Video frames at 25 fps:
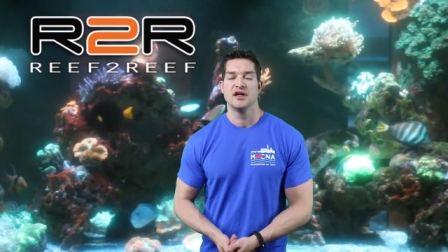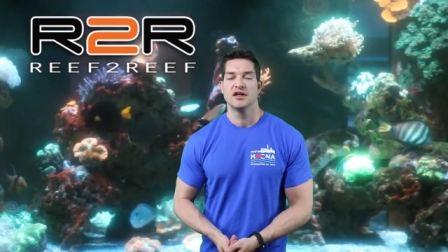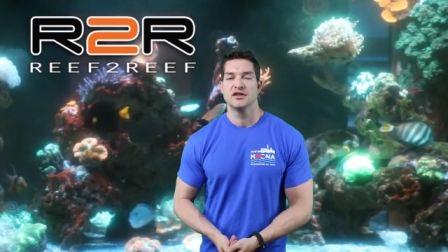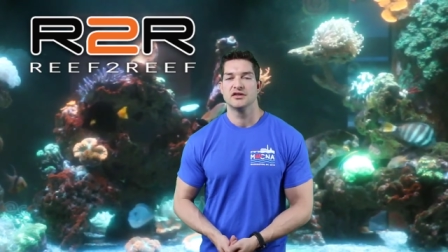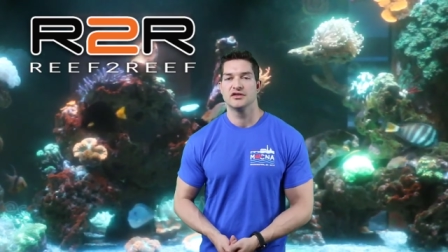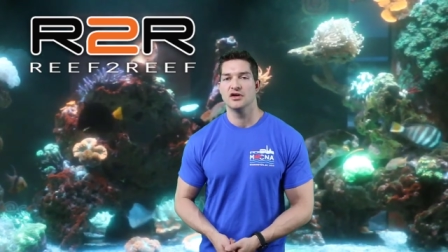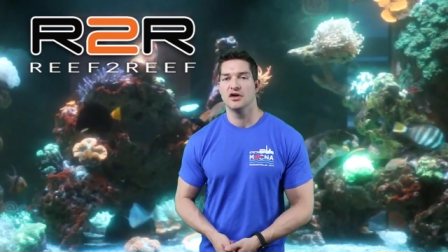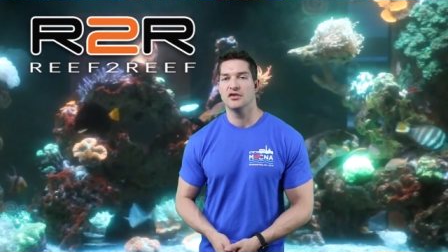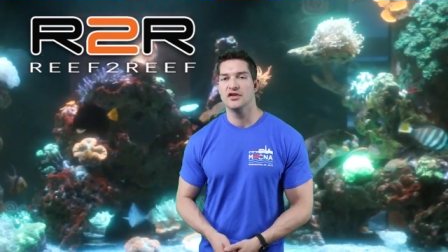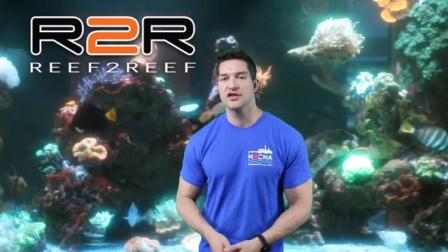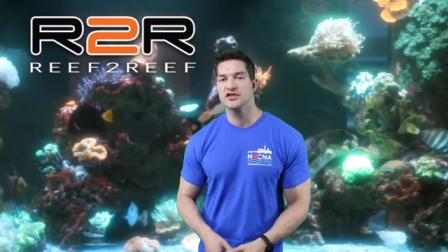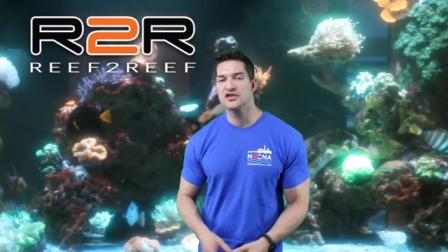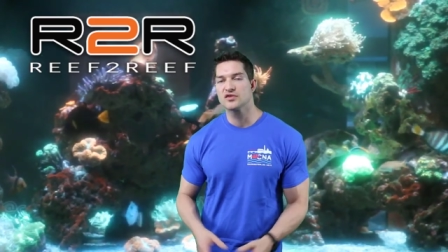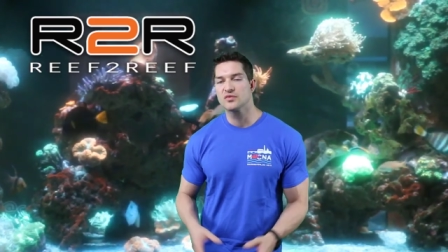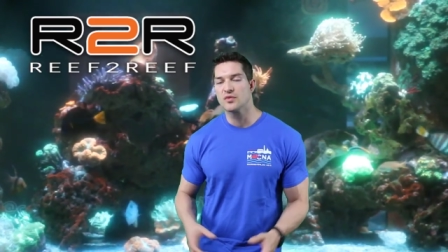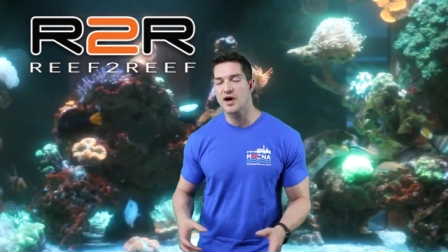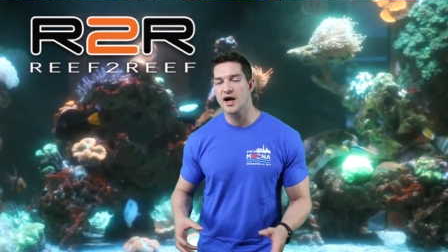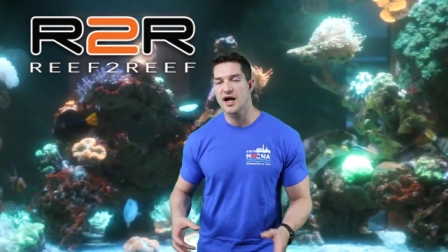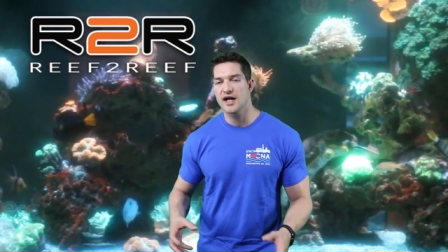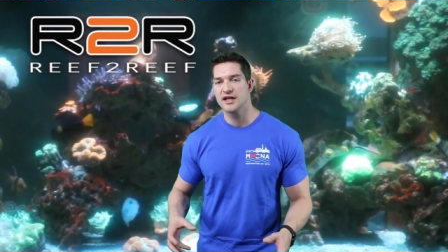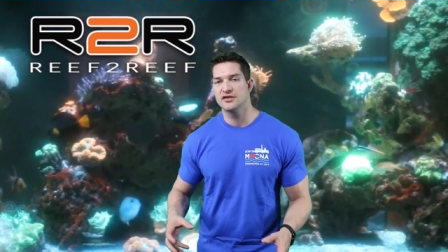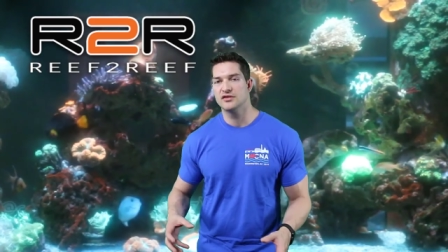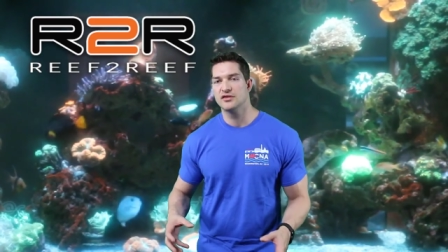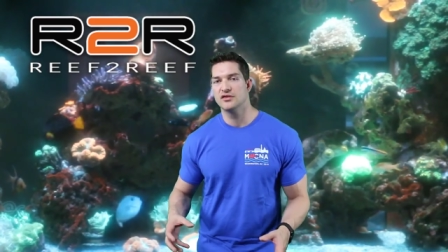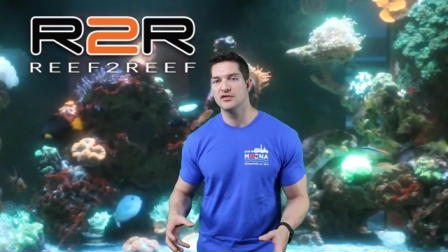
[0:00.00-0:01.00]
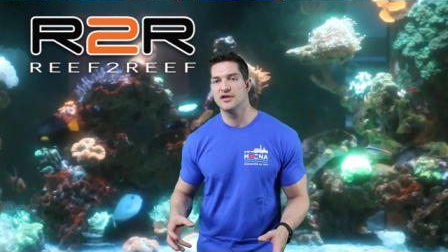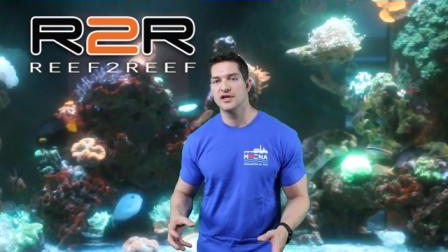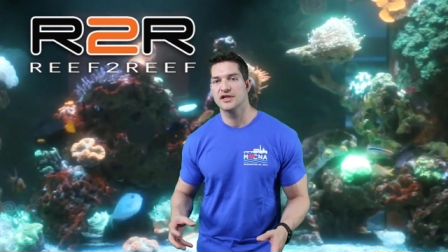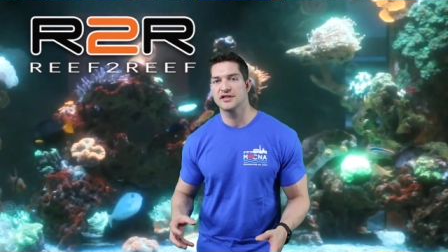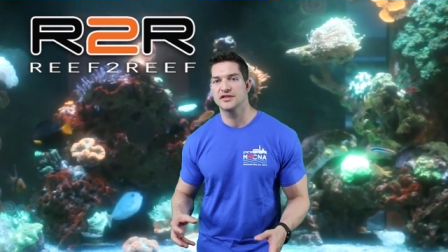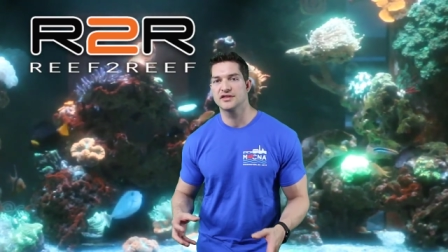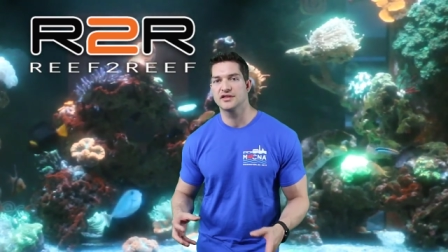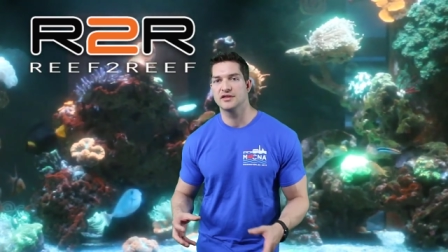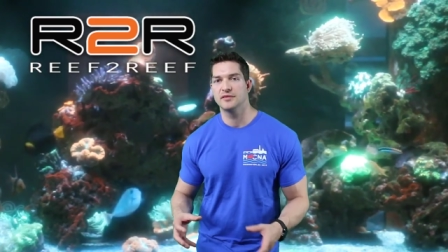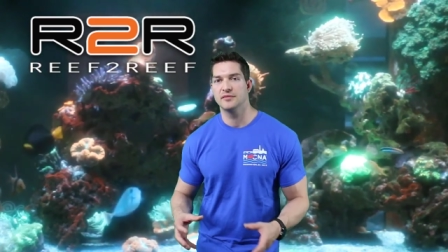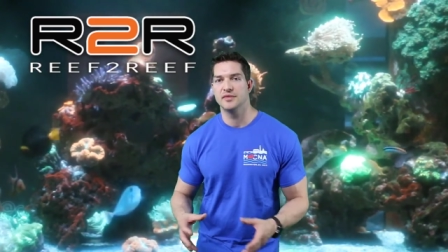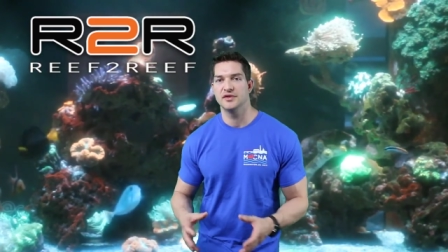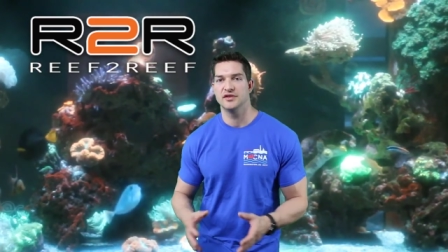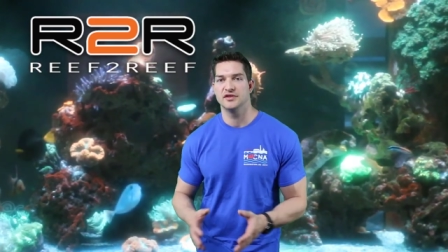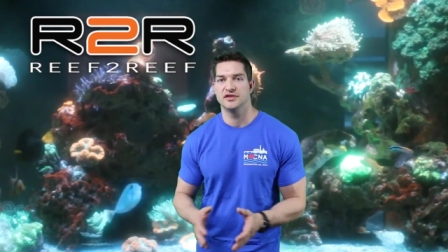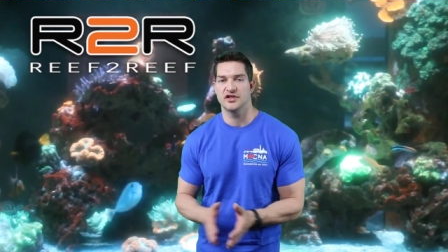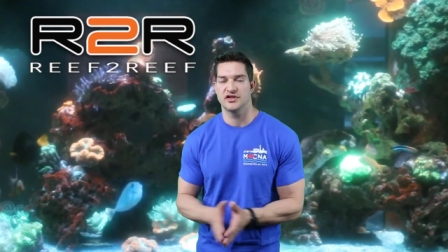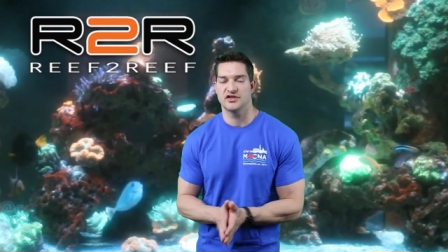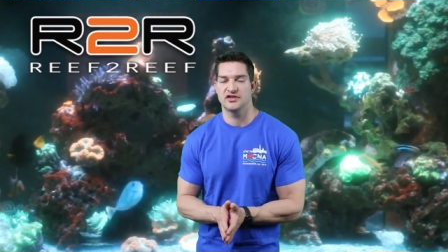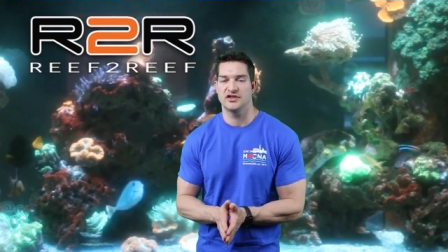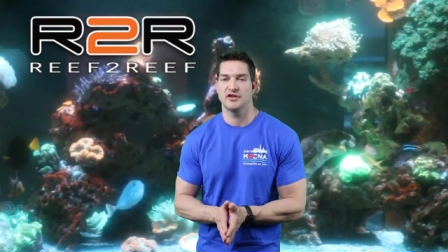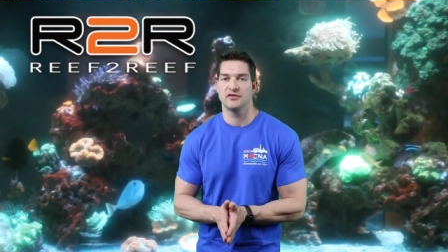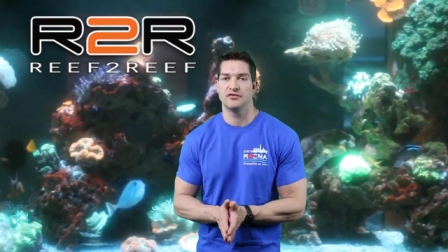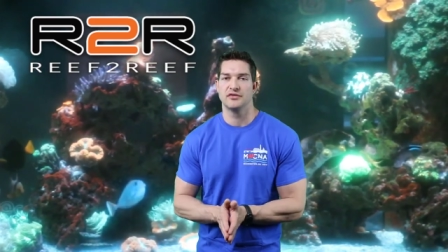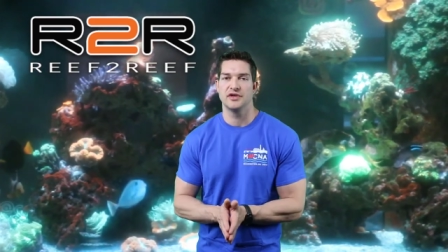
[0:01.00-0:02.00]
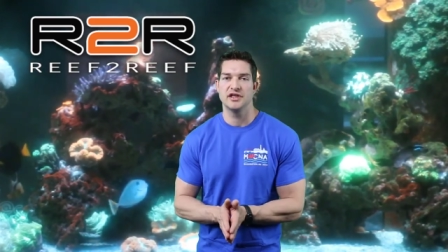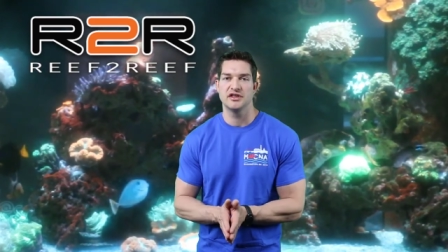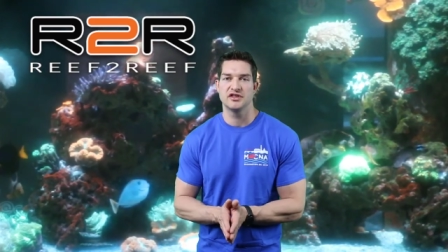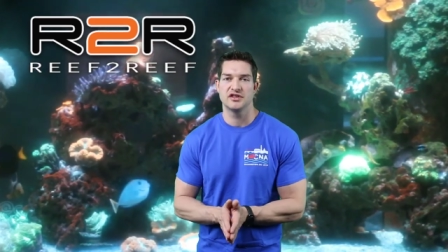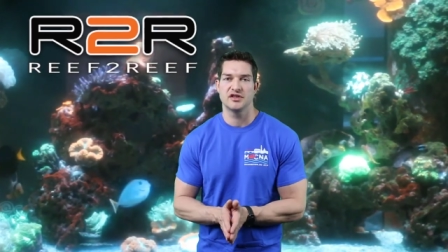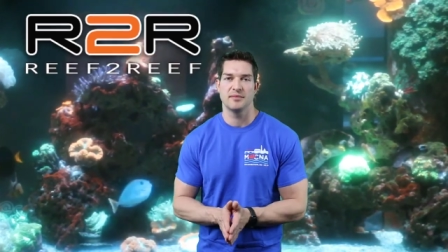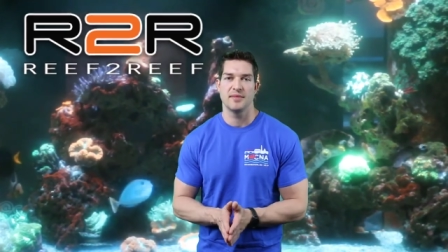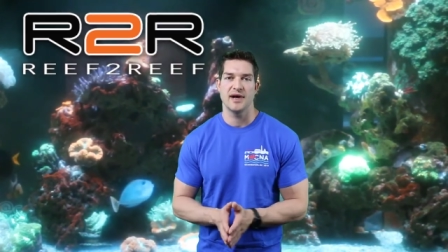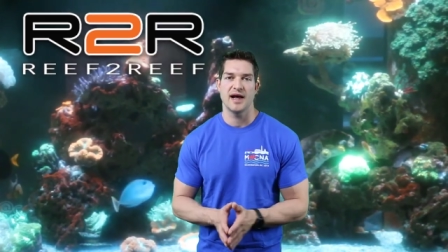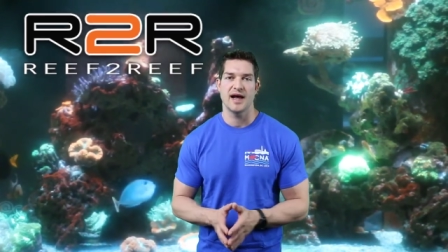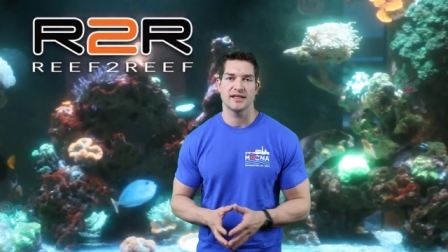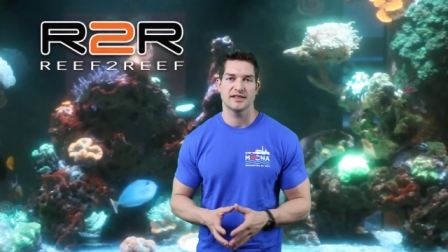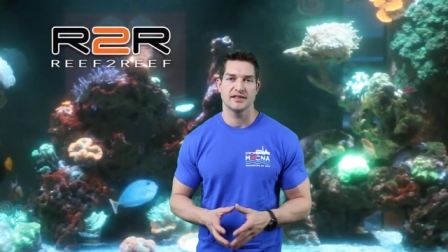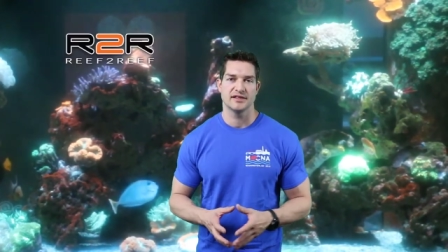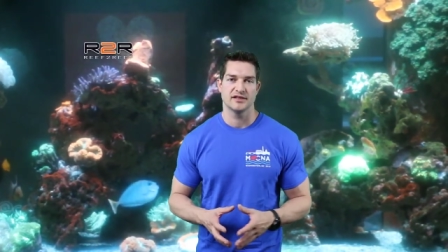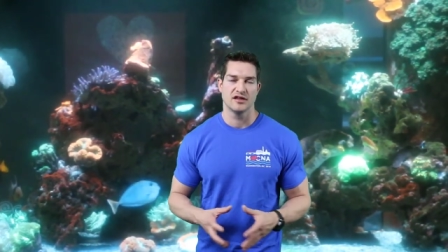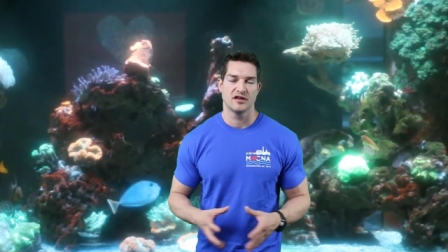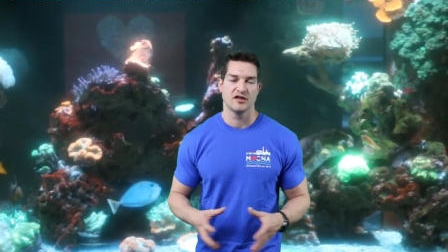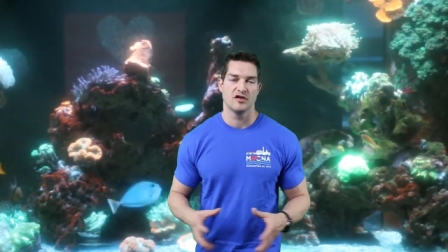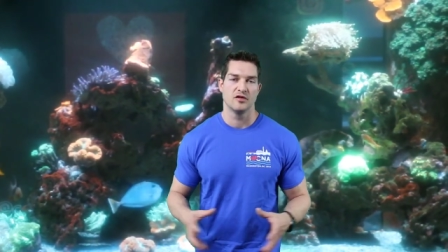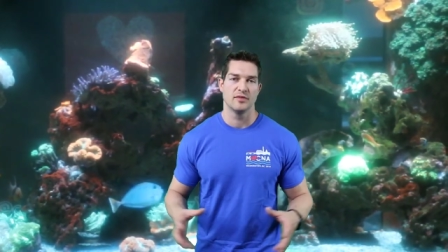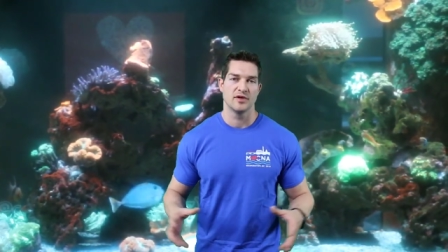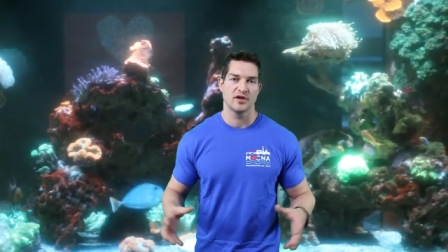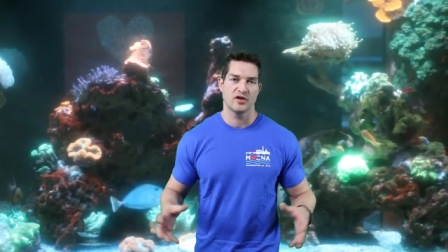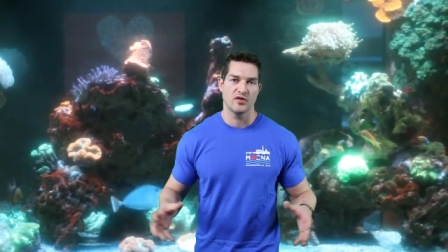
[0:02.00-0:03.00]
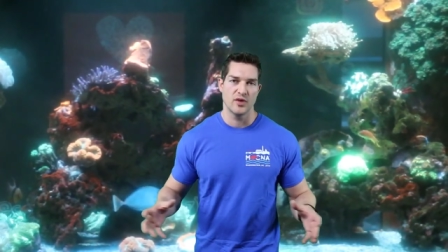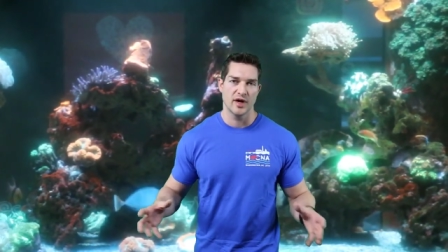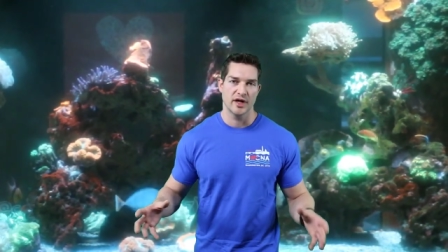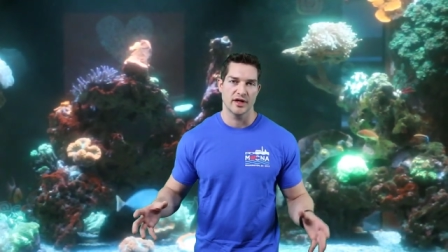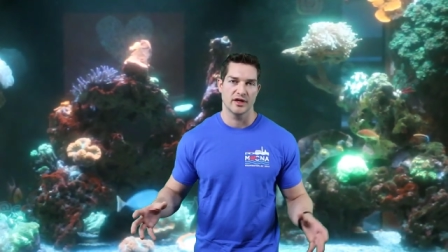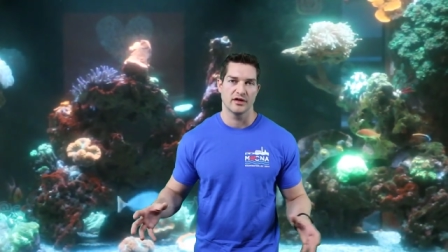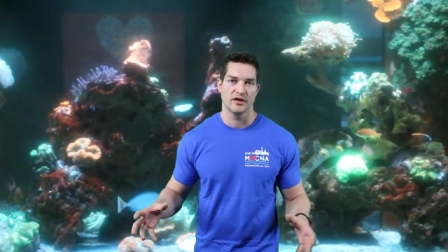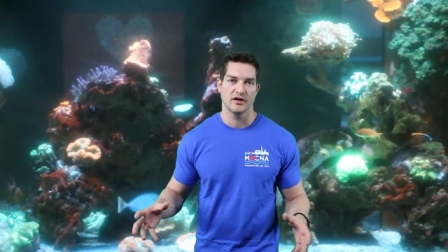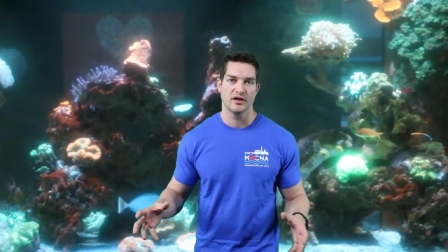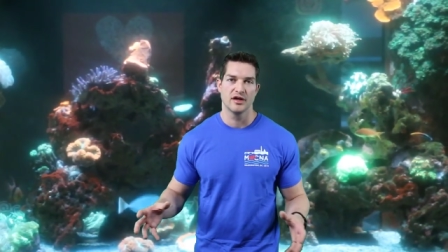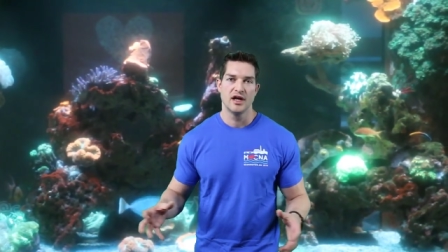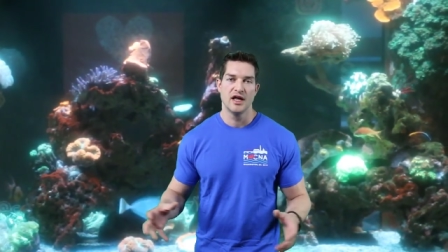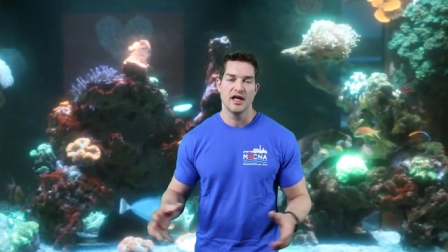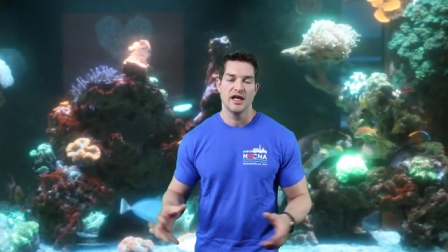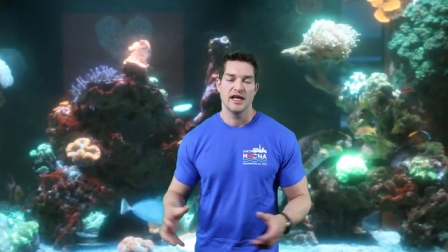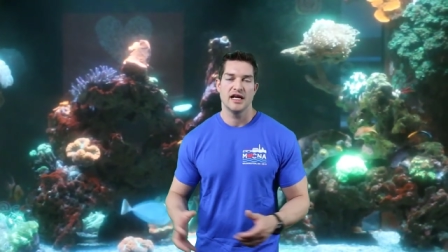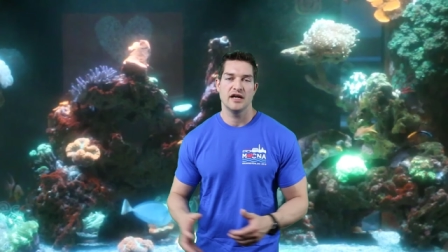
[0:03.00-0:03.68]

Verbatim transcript: So this is why I do this just to reach the masses a little bit quicker,